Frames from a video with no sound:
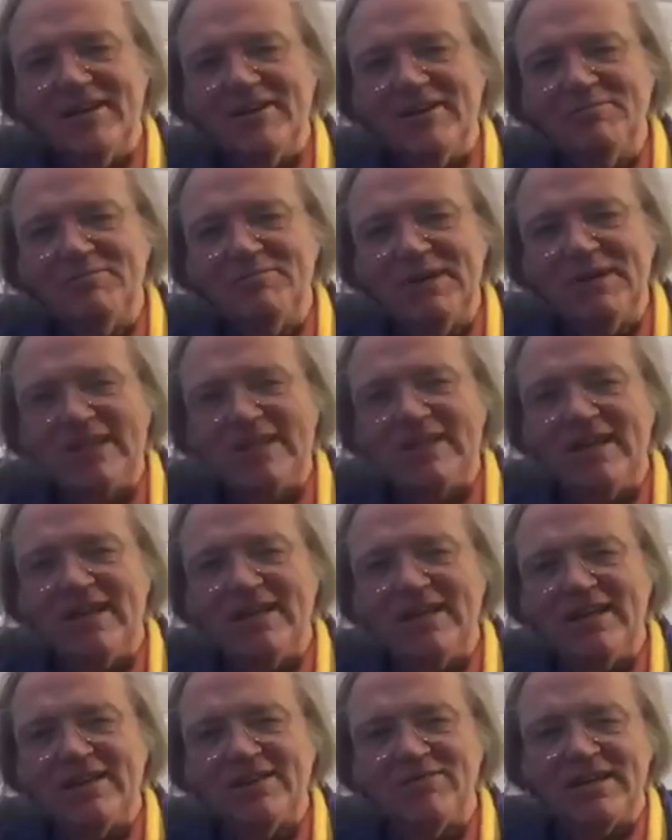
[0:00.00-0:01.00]
But
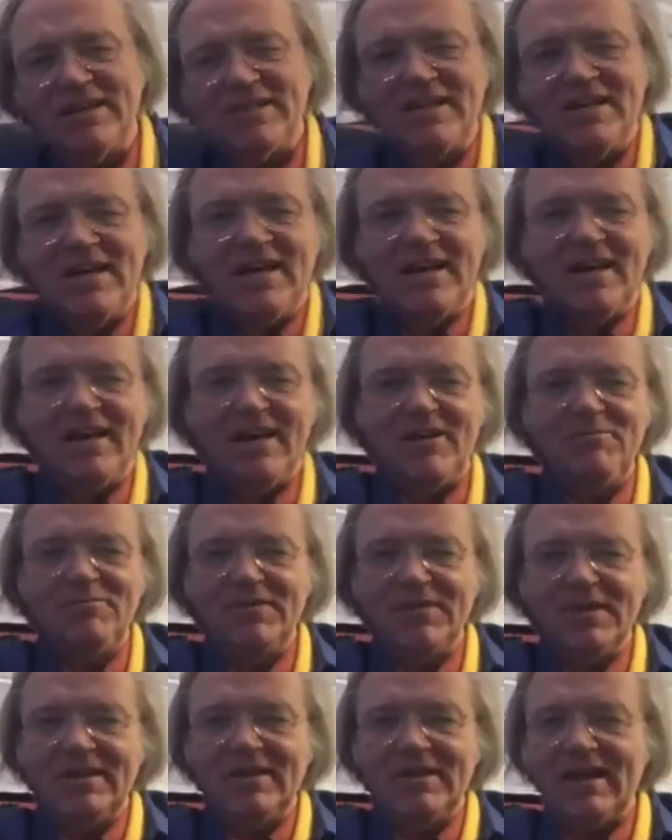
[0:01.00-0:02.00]
otherwise,
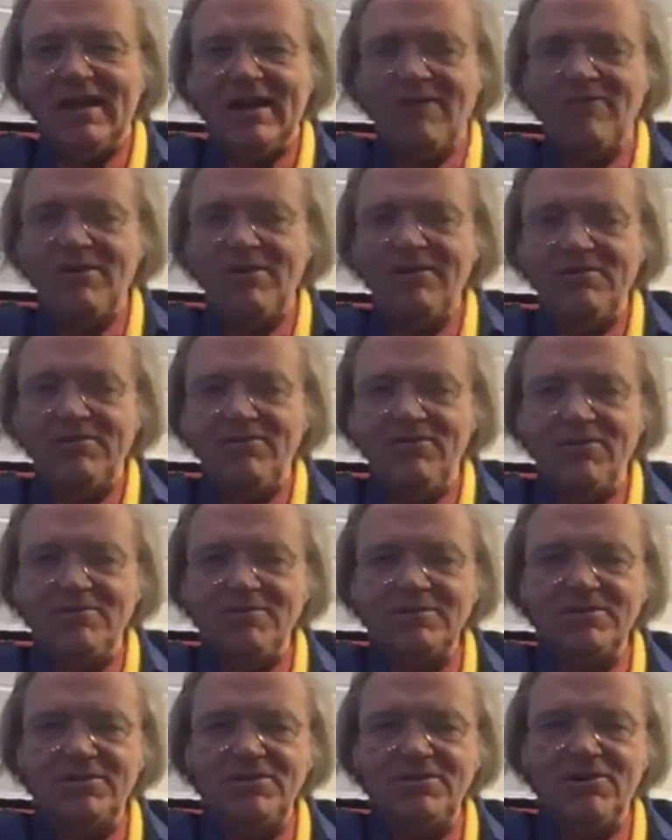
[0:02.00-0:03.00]
I wonder if
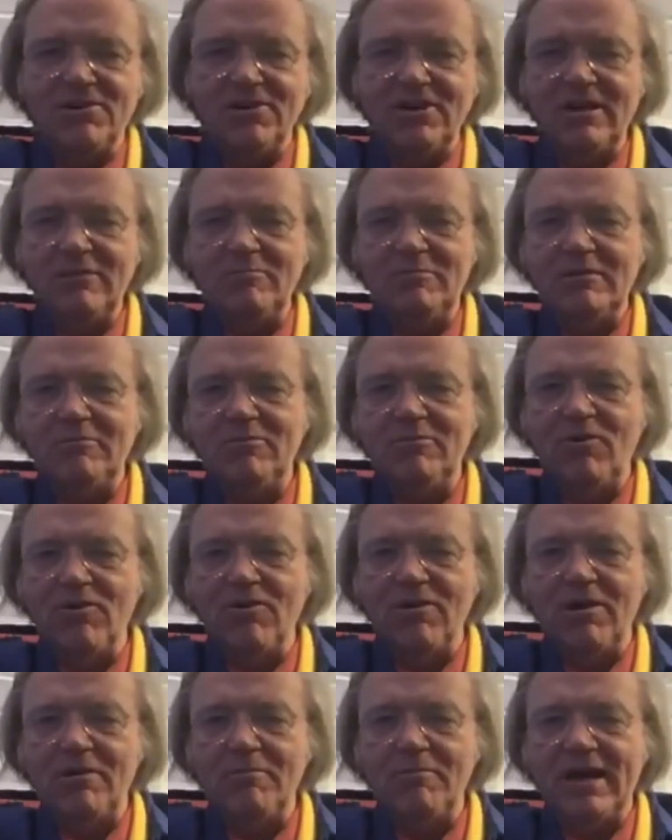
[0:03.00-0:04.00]
Norman could talk a little bit
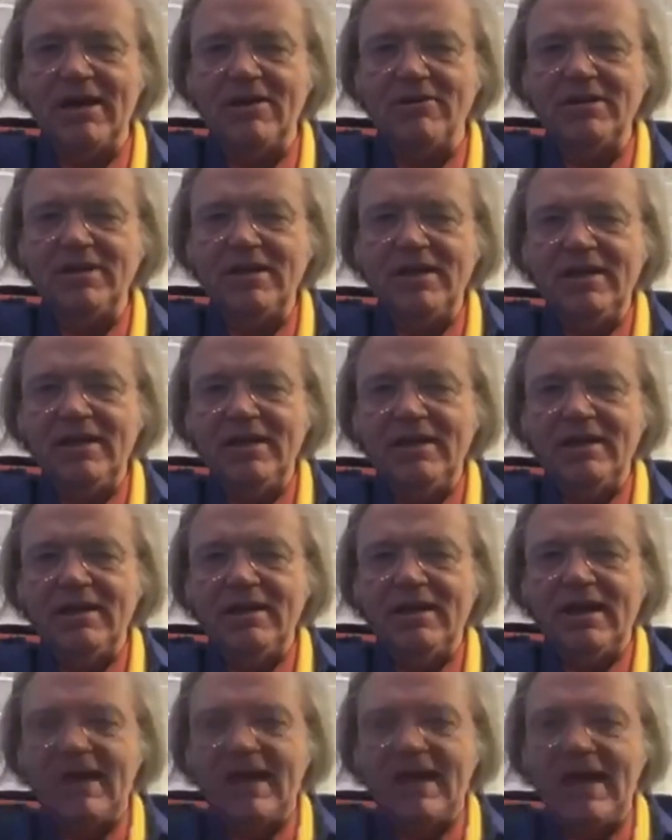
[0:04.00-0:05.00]
more about
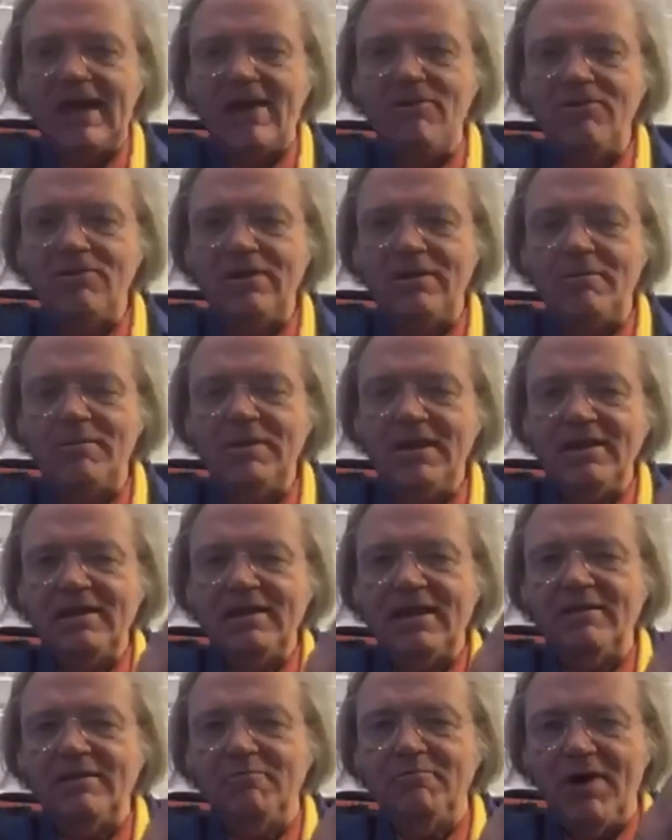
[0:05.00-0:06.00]
how
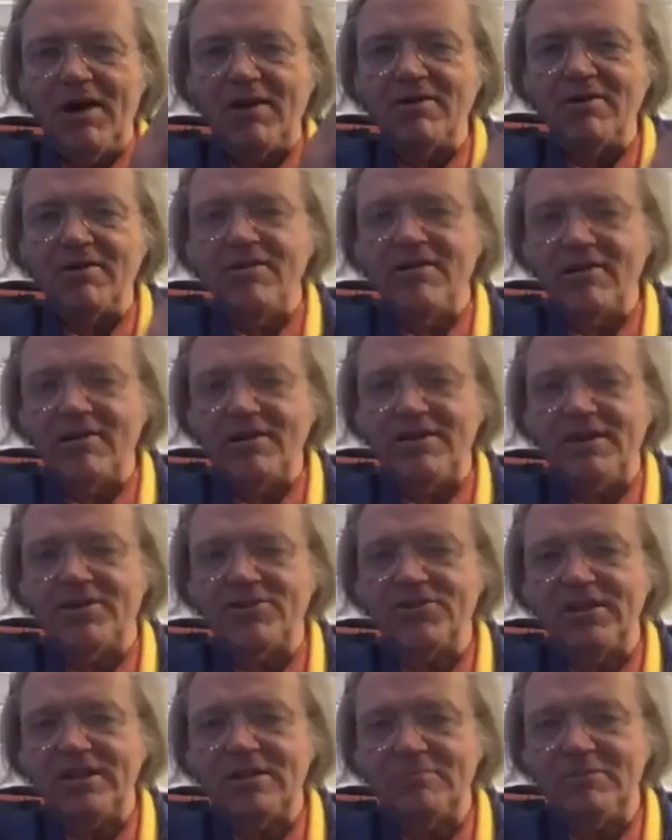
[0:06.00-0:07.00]
modern
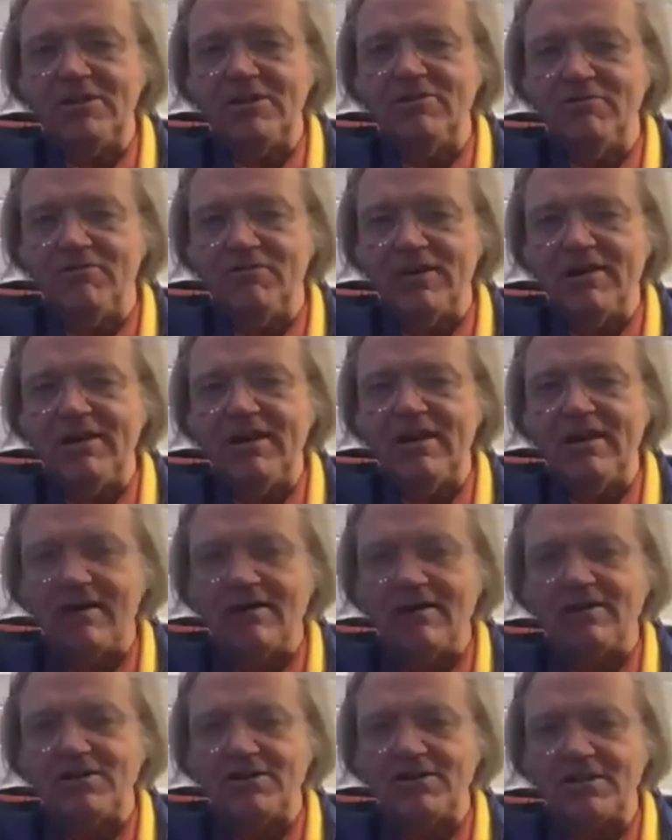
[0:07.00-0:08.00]
architecture has been to a very
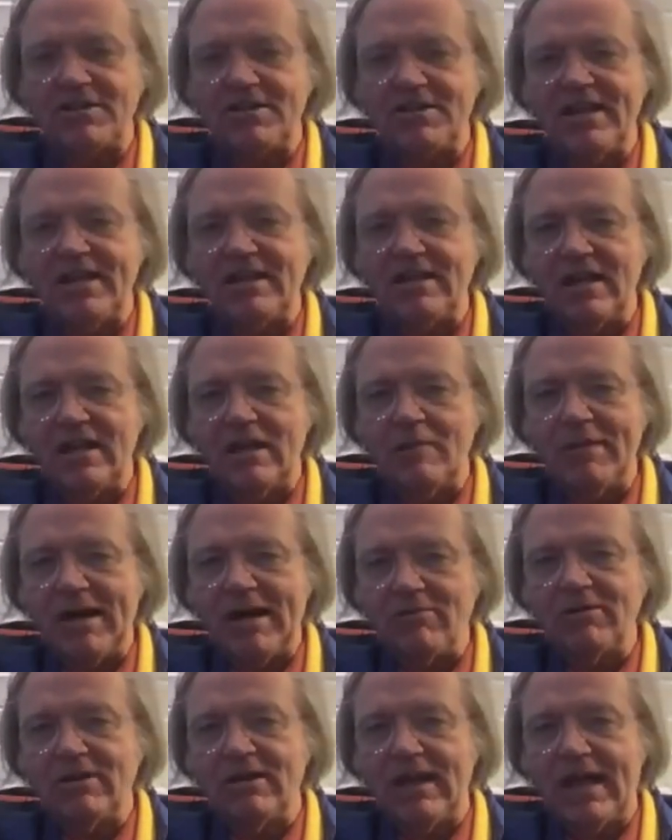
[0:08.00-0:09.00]
large extent
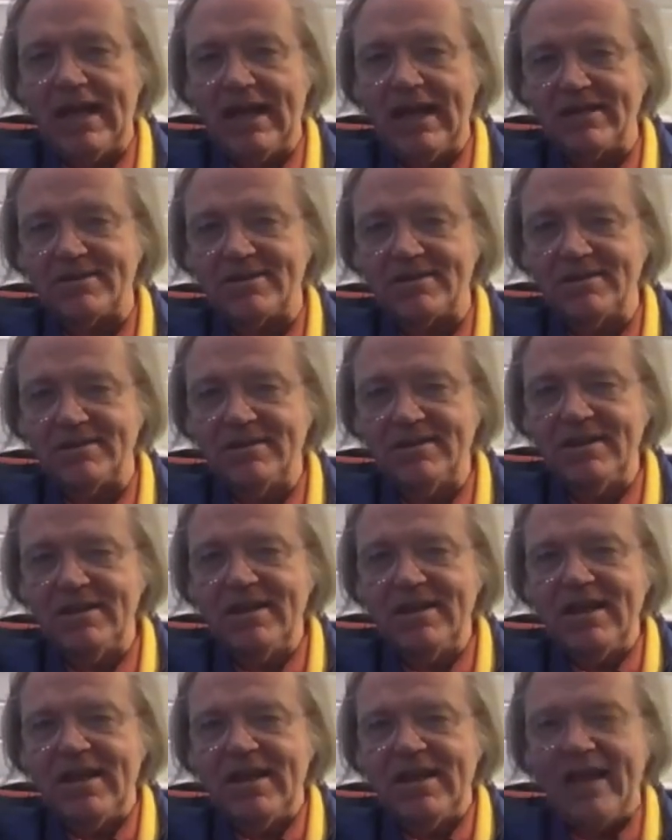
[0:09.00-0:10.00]
about glass.
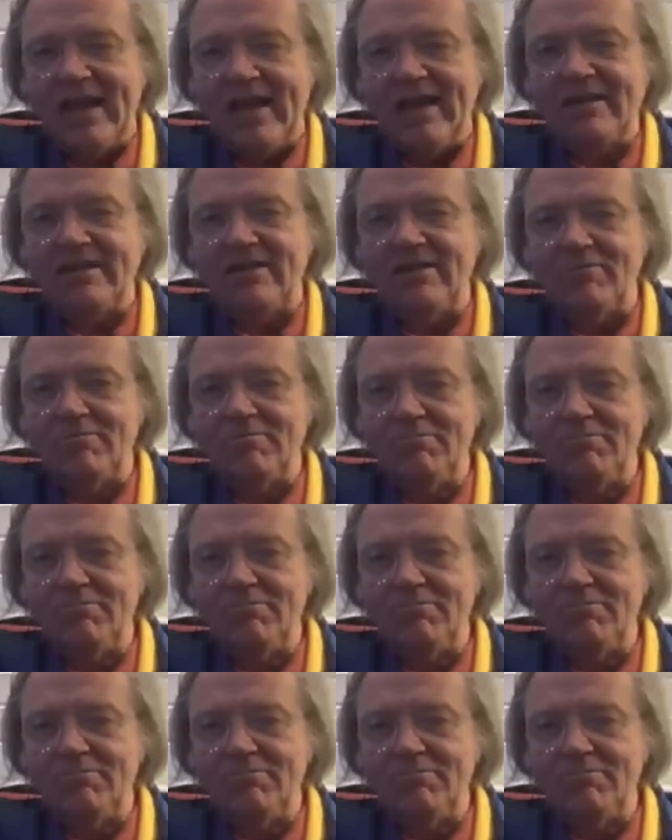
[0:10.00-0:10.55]
And